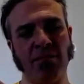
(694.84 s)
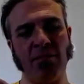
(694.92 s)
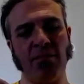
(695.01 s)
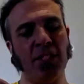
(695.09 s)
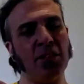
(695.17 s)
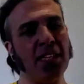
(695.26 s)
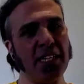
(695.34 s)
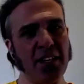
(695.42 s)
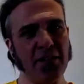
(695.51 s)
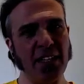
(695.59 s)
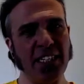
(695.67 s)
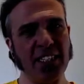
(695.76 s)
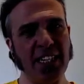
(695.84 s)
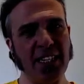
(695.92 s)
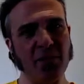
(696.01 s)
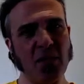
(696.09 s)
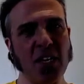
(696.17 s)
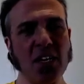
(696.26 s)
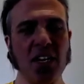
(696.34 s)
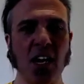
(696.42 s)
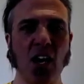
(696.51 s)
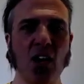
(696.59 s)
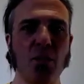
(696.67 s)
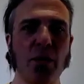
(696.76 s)
Well, thank you for listening. I
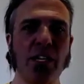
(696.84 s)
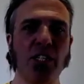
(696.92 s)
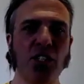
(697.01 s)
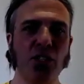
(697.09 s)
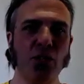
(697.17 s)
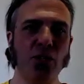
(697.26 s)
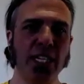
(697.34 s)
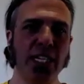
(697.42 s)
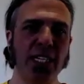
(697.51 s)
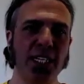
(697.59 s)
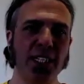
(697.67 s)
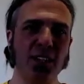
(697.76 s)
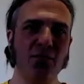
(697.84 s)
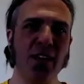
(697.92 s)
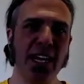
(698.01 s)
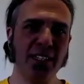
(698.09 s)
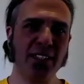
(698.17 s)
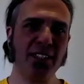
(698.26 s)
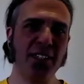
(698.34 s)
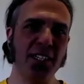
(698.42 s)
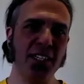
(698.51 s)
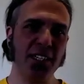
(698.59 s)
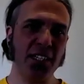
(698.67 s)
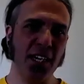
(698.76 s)
hope you enjoy the rest
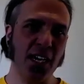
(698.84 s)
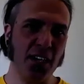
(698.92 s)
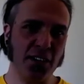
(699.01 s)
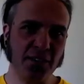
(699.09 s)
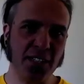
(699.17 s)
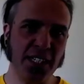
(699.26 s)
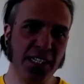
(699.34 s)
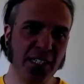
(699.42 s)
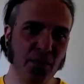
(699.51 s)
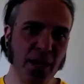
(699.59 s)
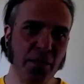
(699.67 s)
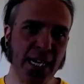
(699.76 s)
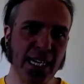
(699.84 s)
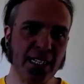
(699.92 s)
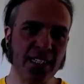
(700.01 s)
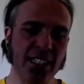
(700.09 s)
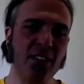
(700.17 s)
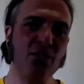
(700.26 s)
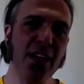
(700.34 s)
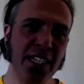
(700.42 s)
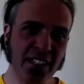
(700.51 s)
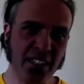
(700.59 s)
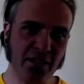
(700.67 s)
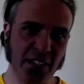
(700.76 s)
of these webcasts and the
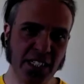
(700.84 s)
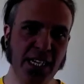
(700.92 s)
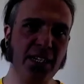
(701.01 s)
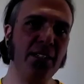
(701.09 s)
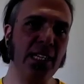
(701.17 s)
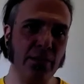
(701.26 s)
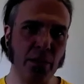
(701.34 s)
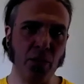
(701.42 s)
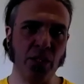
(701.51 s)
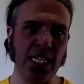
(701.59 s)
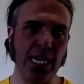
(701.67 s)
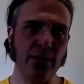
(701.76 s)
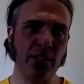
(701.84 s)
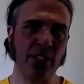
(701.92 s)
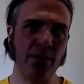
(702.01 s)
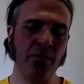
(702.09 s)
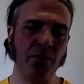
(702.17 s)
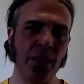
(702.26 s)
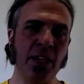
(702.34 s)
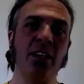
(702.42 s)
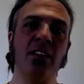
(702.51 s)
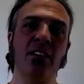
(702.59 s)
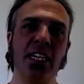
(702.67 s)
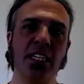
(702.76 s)
rest of the videos that we put out.
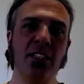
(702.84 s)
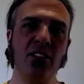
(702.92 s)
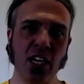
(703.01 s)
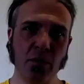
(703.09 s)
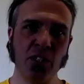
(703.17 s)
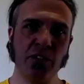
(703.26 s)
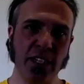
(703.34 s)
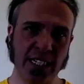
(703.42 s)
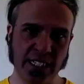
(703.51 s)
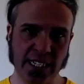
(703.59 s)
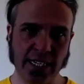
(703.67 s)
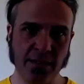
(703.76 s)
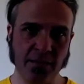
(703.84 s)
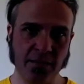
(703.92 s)
Thank you so much for listening.